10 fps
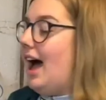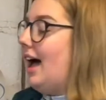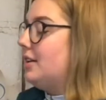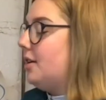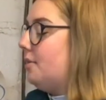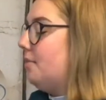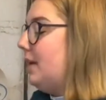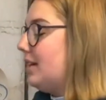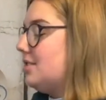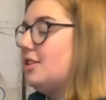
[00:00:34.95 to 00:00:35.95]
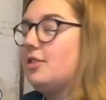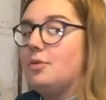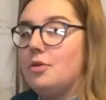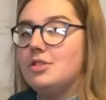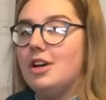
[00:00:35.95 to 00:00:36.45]
and mix the
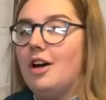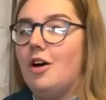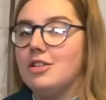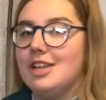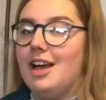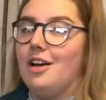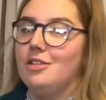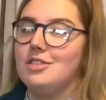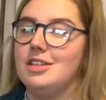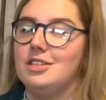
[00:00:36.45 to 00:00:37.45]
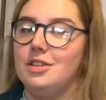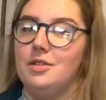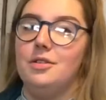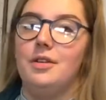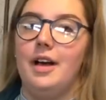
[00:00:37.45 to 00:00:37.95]
water hot and cold
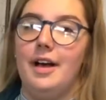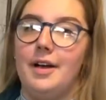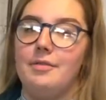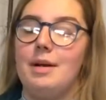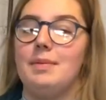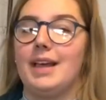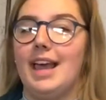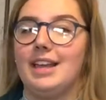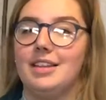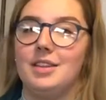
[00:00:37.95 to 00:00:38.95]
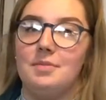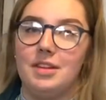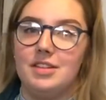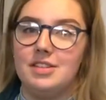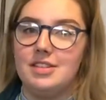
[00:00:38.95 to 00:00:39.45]
to uh, replicate the
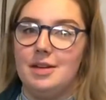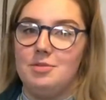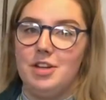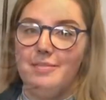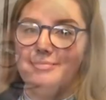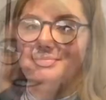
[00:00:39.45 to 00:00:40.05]
mother's temperature.